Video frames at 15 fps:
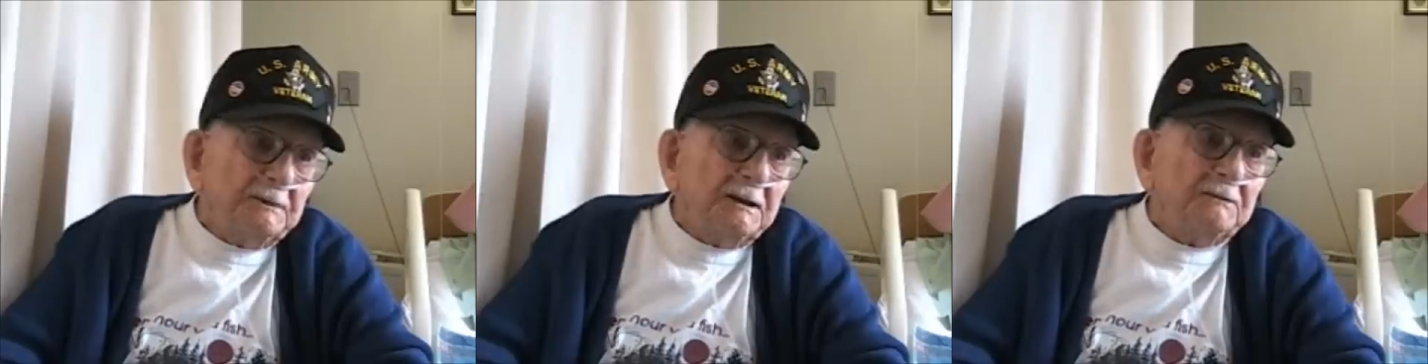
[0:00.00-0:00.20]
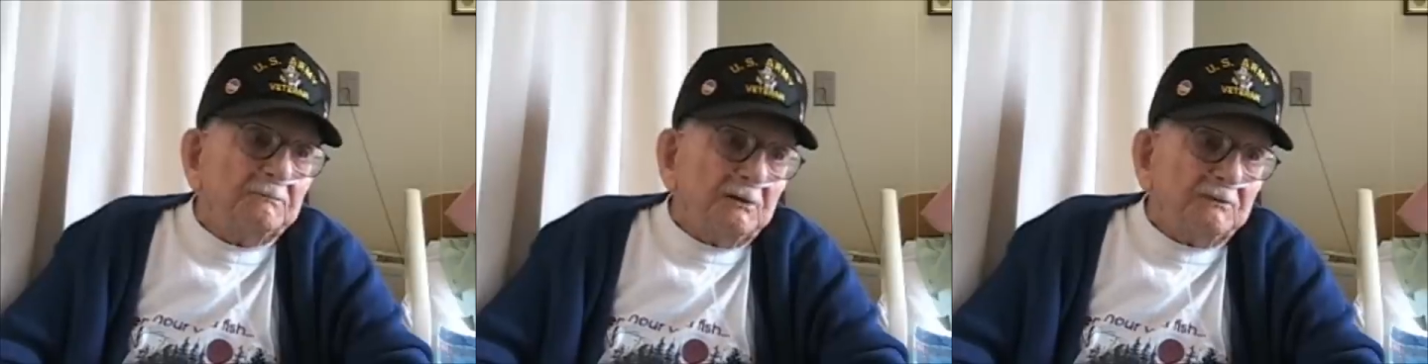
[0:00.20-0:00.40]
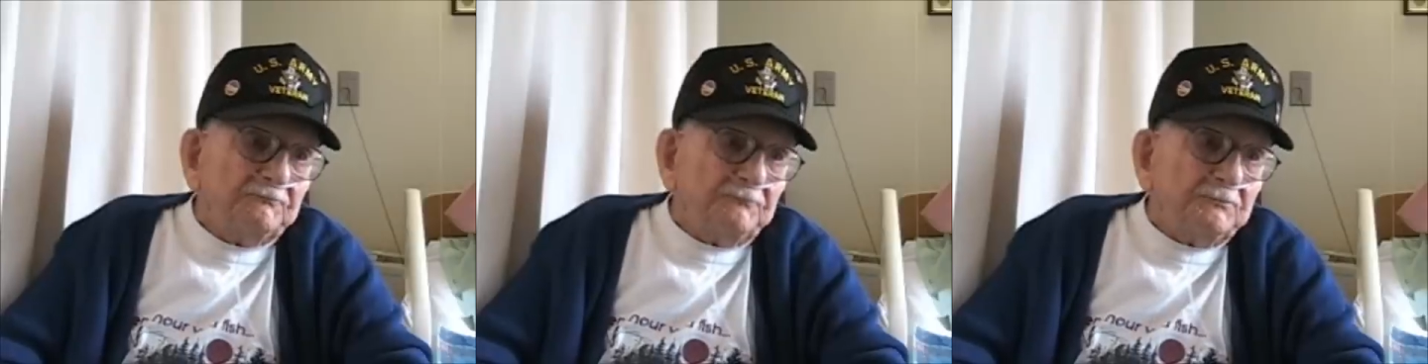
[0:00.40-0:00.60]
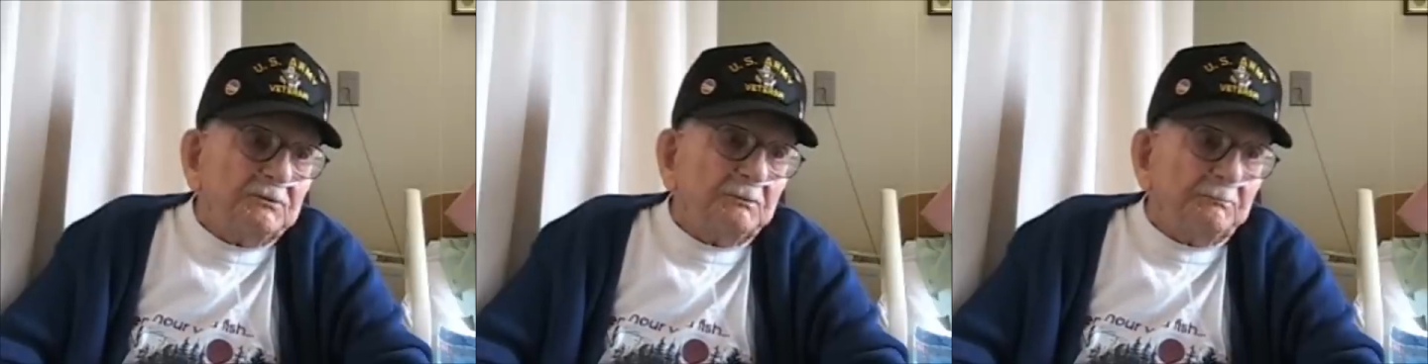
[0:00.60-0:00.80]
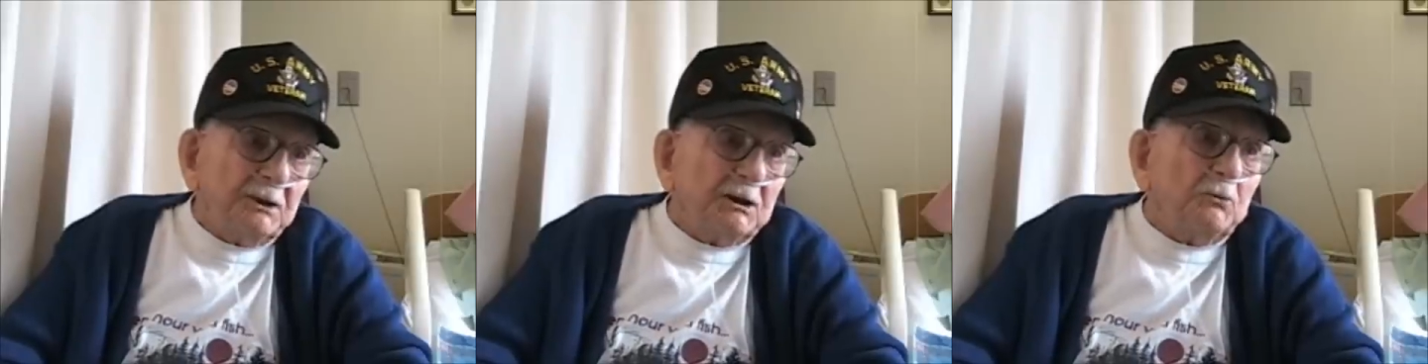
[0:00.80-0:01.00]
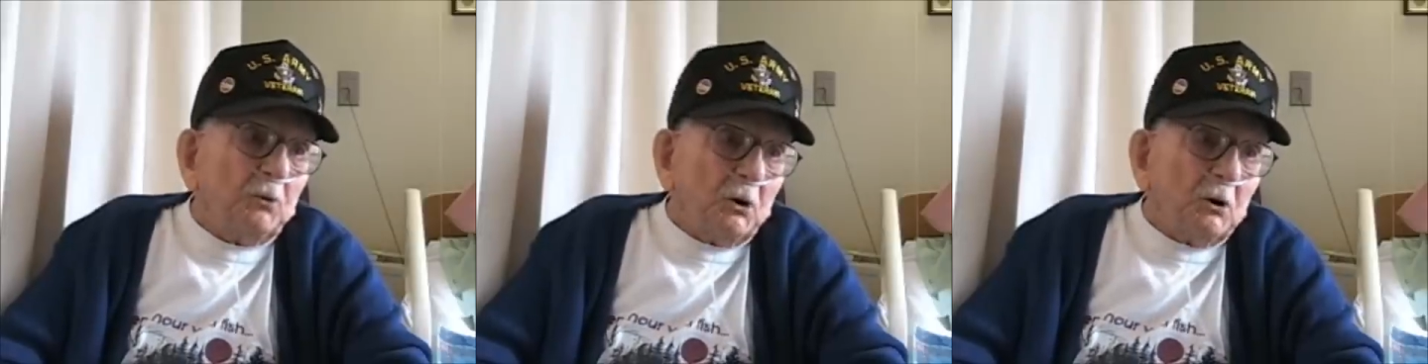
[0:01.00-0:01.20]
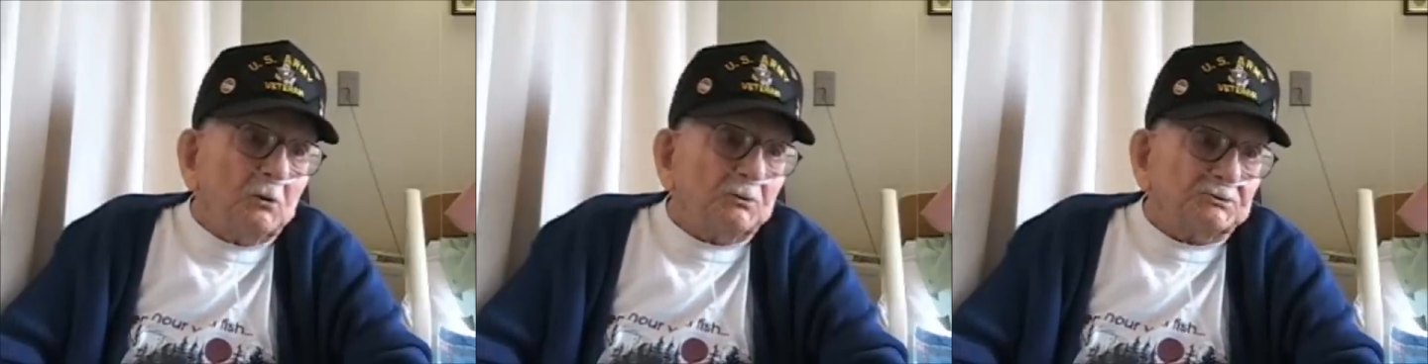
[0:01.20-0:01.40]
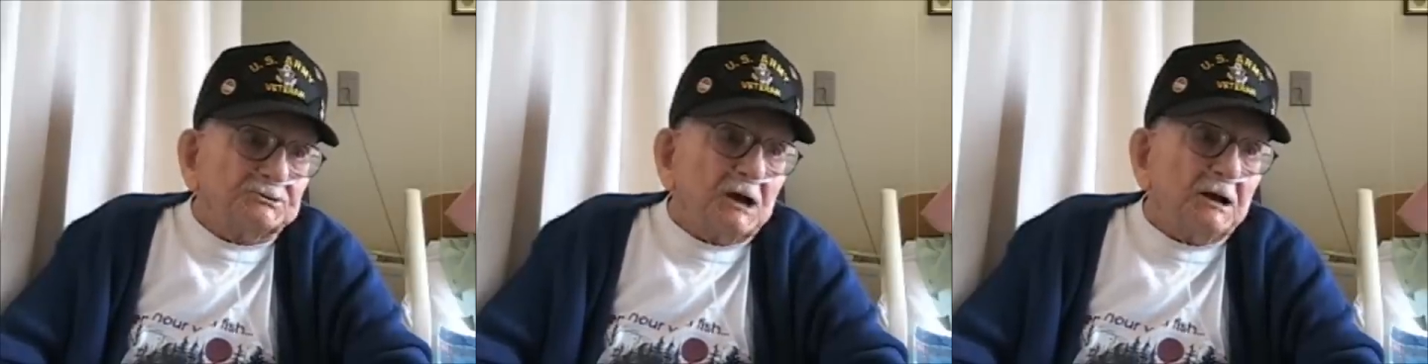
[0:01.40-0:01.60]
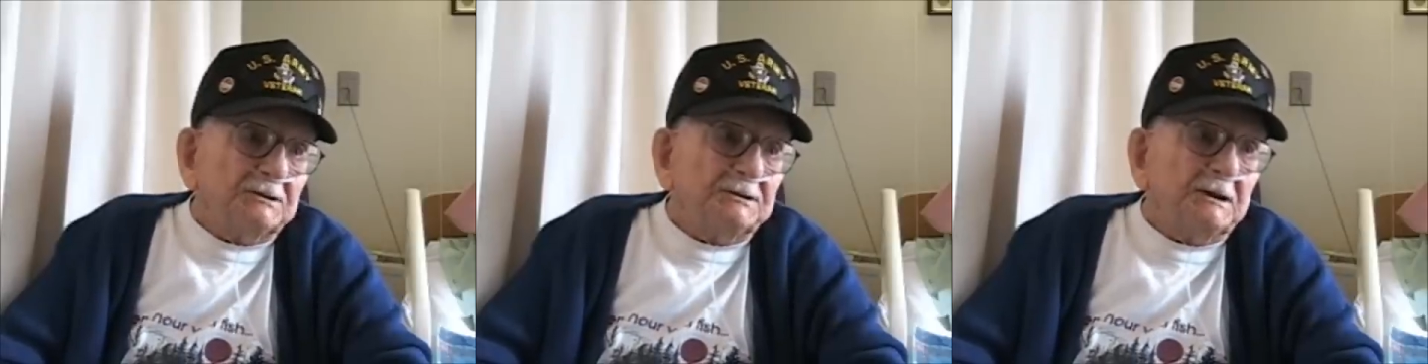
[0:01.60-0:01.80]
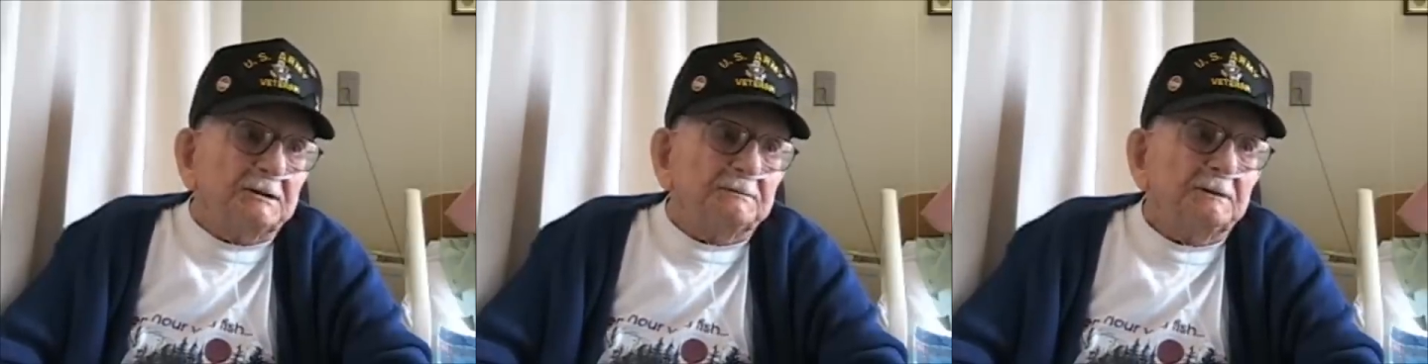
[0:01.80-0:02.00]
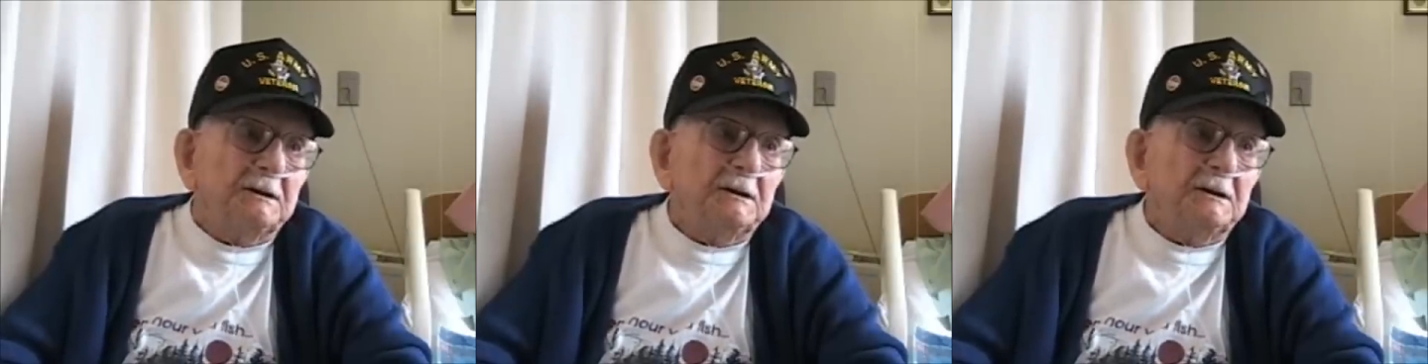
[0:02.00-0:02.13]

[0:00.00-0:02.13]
and the big war was on then.